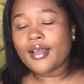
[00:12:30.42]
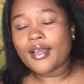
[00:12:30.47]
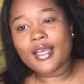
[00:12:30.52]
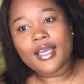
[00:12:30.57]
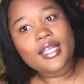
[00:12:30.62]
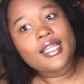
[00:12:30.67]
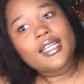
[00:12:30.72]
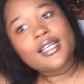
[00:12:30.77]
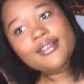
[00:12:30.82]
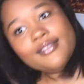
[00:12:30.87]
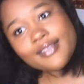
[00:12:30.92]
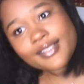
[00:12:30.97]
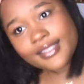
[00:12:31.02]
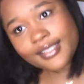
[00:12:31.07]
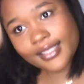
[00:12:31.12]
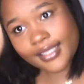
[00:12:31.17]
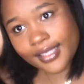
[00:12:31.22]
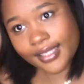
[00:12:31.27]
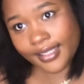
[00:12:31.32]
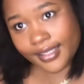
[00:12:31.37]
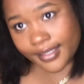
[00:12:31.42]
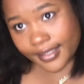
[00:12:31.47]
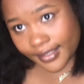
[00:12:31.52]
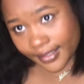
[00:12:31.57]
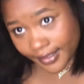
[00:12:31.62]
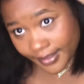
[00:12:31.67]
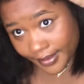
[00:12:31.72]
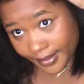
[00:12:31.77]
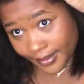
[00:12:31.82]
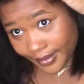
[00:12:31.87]
and everything.
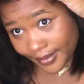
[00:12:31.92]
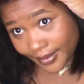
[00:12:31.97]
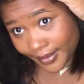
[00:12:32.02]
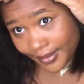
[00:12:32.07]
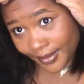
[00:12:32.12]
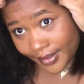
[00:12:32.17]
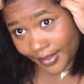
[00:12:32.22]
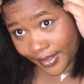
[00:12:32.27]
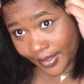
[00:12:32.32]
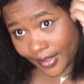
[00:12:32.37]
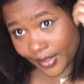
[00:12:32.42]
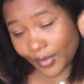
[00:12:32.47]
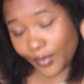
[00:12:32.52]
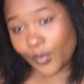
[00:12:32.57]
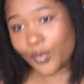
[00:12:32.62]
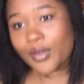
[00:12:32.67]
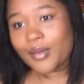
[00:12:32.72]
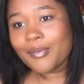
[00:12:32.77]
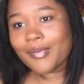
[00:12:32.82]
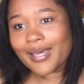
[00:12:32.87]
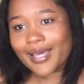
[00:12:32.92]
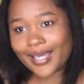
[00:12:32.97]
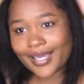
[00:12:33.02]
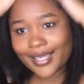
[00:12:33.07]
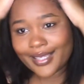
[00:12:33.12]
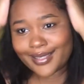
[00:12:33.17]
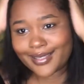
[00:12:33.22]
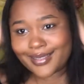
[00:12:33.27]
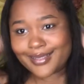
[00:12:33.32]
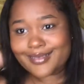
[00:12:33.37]
We back.